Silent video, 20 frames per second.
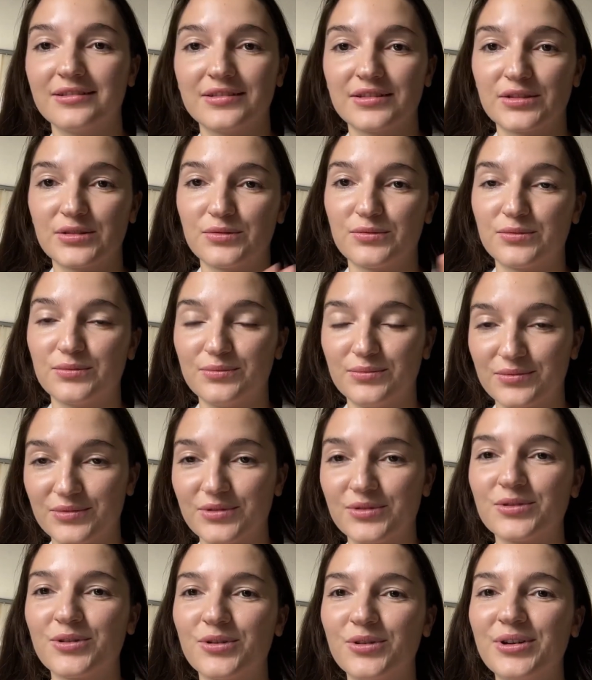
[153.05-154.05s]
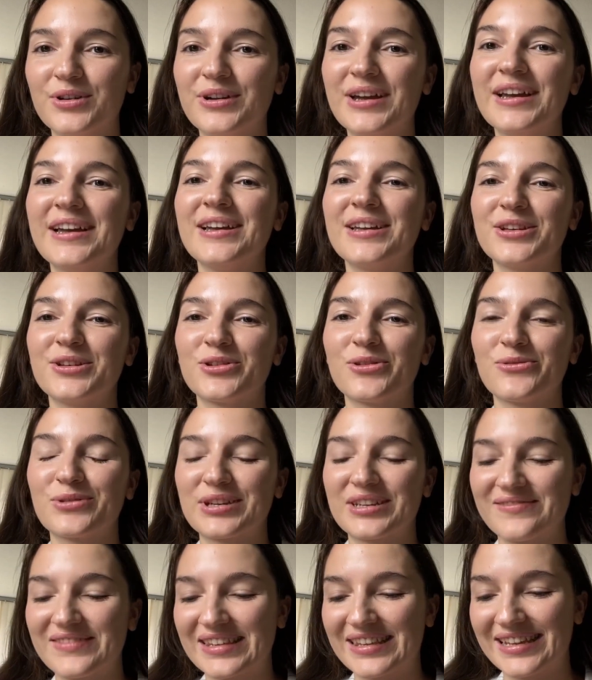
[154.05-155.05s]
so you know what
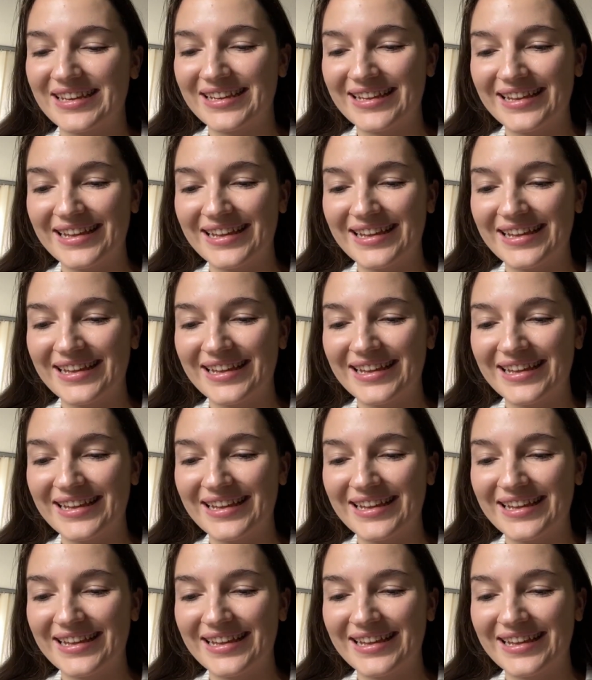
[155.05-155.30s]
I mean.